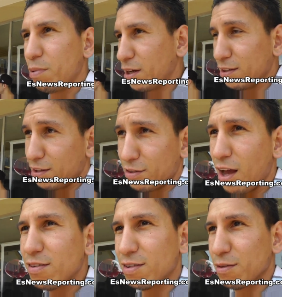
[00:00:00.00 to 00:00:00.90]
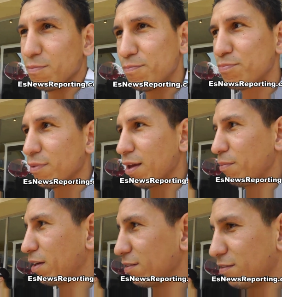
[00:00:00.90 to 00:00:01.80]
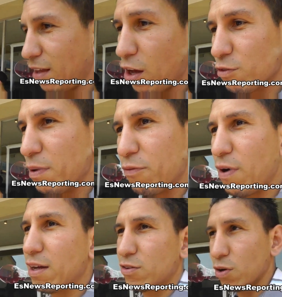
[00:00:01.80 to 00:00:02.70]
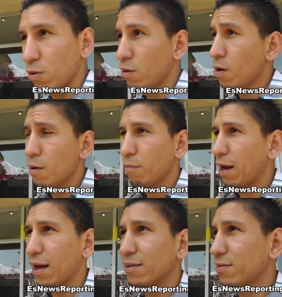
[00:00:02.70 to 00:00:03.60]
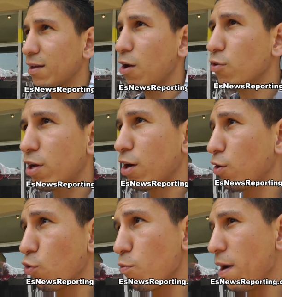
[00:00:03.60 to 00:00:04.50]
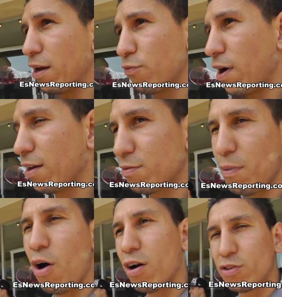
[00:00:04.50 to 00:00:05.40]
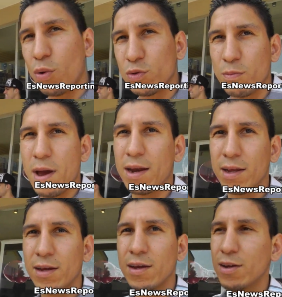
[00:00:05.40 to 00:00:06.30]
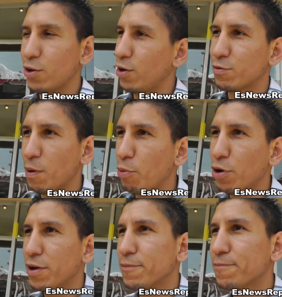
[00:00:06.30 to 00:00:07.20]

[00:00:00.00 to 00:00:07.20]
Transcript: because it's a toss-up. Because styles make fights. So, like I said, I don't care who Manny fights. My heart's always with Manny, and that's my boy.